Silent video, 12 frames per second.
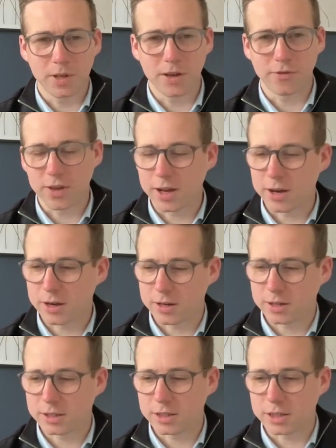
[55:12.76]
if they
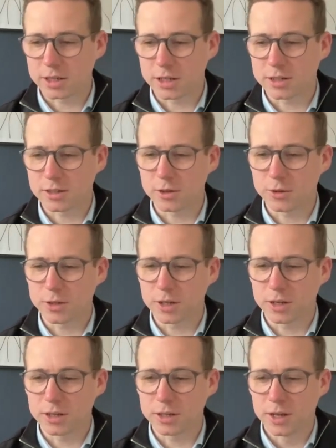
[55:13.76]
are digitally
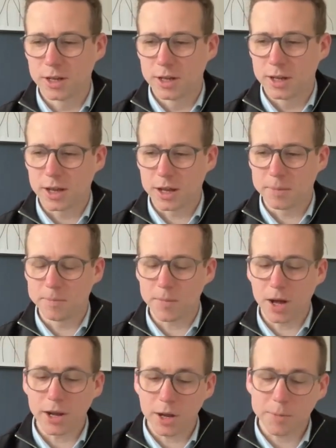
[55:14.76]
excluded.
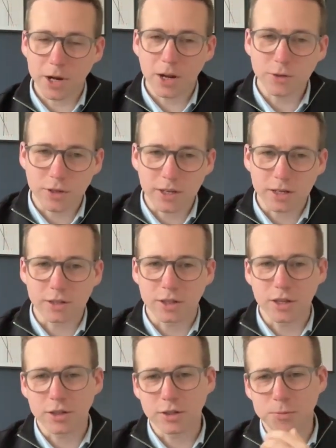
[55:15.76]
But I also think to
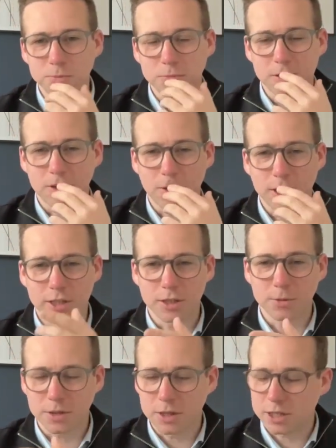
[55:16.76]
the question
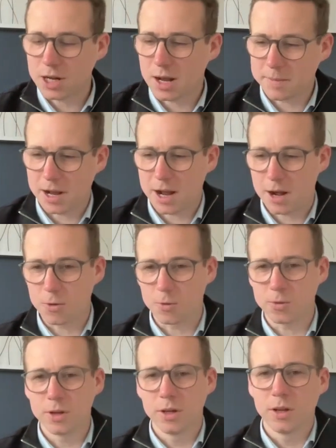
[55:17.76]
that's in the chat about
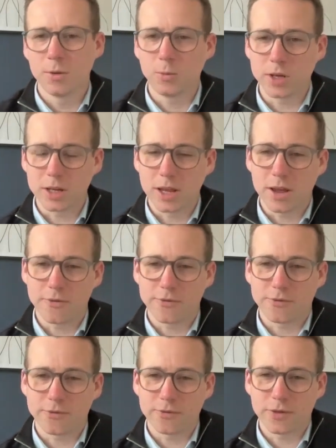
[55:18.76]
how we can
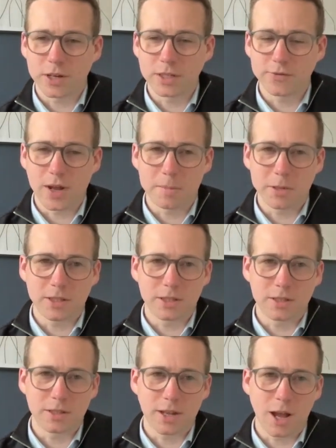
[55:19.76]
get friends and family
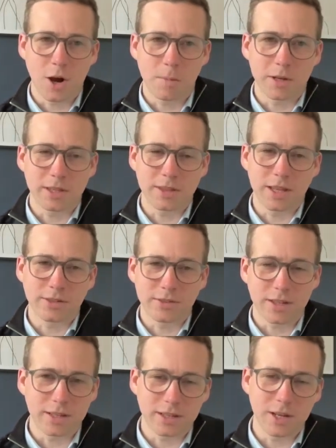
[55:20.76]
to help, I think
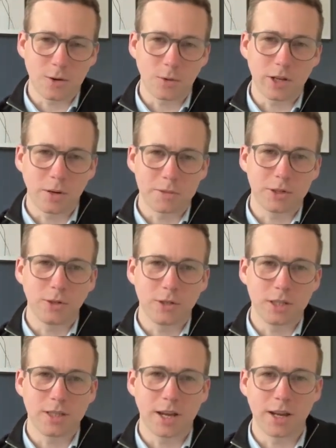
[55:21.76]
there's equally an
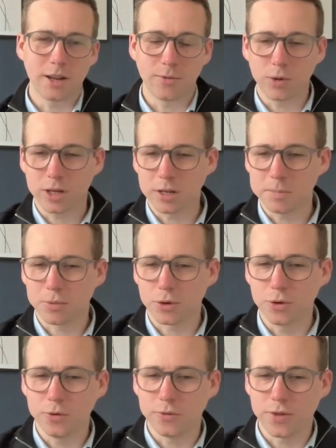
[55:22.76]
opportunity there. And if we can
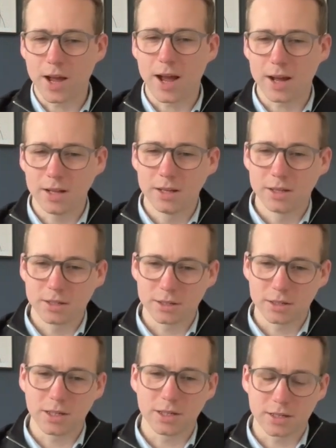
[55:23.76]
improve that
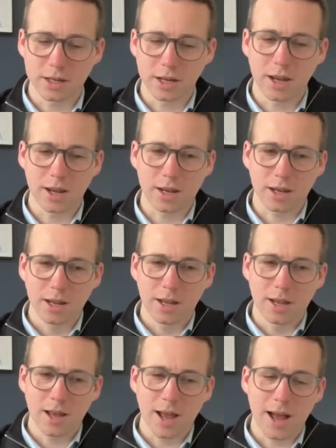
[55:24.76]
statistic
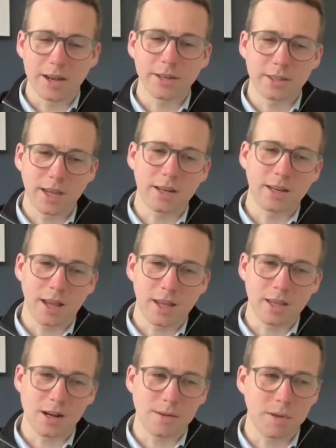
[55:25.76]
and then
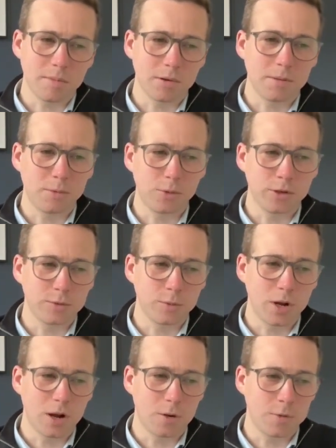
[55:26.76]
get younger people on board as
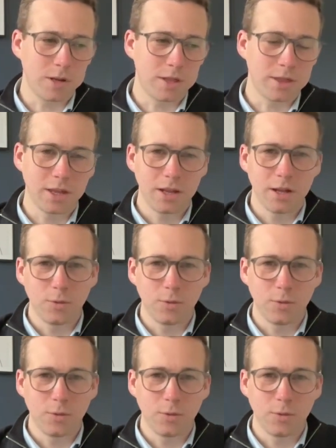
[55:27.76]
well with